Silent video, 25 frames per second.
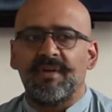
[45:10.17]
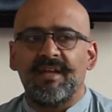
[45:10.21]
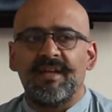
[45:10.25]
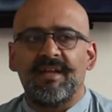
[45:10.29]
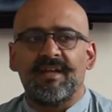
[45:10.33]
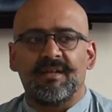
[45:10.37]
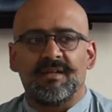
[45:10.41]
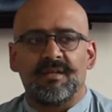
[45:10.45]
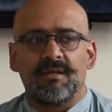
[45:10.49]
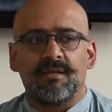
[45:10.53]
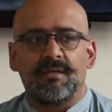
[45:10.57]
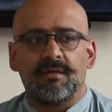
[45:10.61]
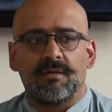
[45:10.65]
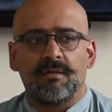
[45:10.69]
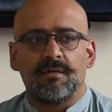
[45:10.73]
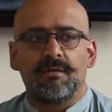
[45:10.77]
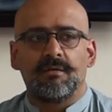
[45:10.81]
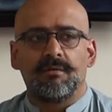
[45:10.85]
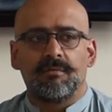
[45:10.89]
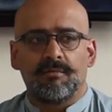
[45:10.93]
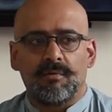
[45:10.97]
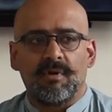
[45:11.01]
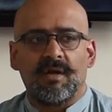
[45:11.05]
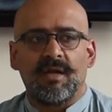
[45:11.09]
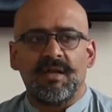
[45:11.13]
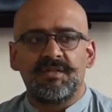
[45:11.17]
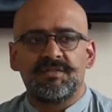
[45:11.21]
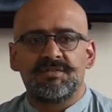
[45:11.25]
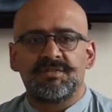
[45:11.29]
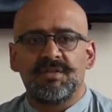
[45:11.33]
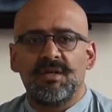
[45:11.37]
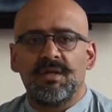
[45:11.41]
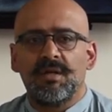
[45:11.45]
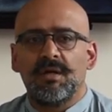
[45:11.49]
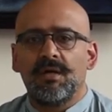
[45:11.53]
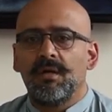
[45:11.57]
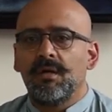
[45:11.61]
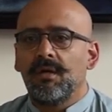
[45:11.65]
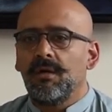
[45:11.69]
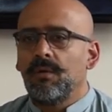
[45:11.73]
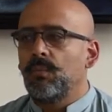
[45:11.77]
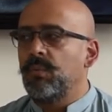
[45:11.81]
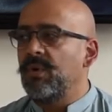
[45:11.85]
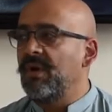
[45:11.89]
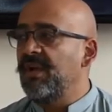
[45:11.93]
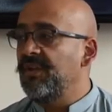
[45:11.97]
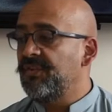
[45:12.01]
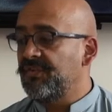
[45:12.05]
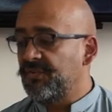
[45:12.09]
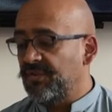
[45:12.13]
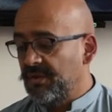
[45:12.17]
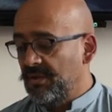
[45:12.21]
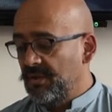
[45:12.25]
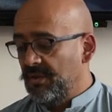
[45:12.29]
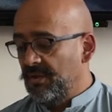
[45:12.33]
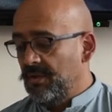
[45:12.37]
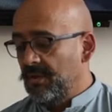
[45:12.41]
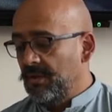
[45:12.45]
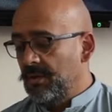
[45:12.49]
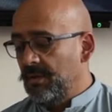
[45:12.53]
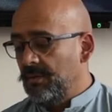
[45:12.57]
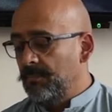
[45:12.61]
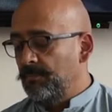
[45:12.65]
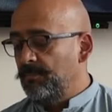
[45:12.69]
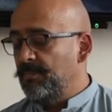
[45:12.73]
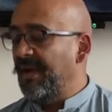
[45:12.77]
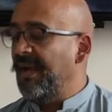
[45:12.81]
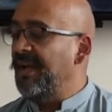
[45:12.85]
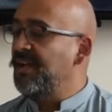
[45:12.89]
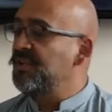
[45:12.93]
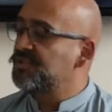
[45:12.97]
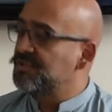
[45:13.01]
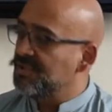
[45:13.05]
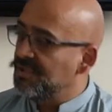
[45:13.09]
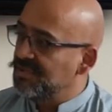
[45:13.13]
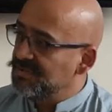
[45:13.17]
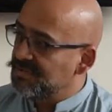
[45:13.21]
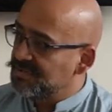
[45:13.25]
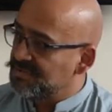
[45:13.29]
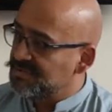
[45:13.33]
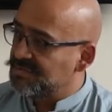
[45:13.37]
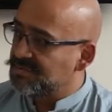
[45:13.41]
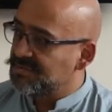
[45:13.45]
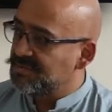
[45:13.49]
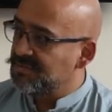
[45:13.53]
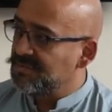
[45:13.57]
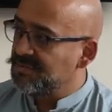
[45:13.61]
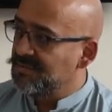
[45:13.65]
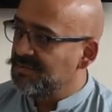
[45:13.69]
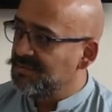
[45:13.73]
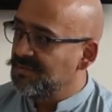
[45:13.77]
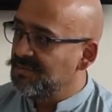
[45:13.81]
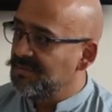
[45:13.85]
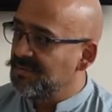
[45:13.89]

being, right, with patience,